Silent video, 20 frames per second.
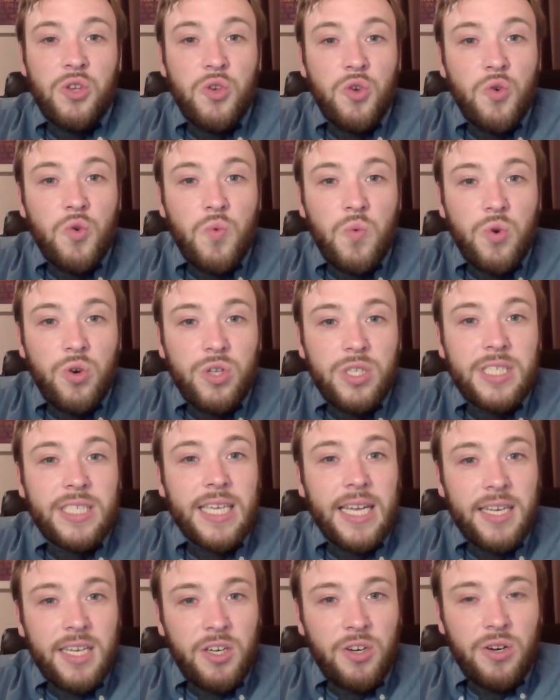you would
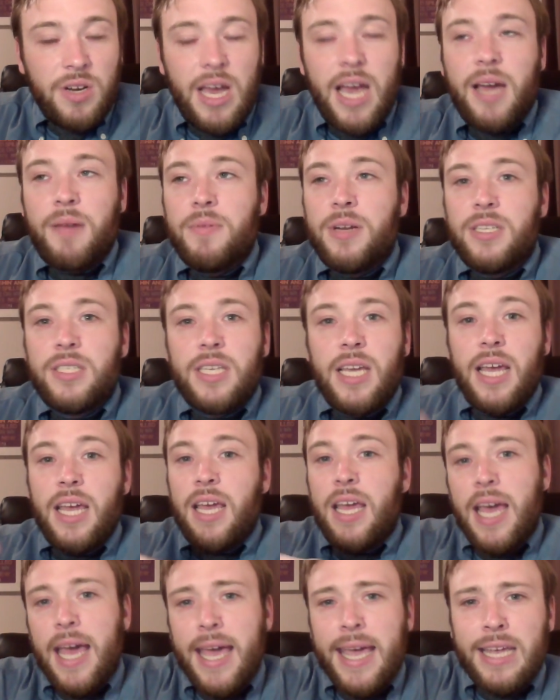send in your document and
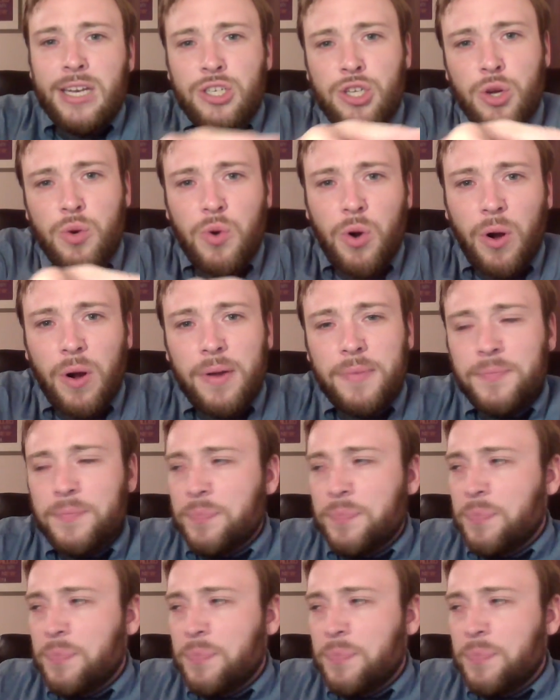say, hey, tutor,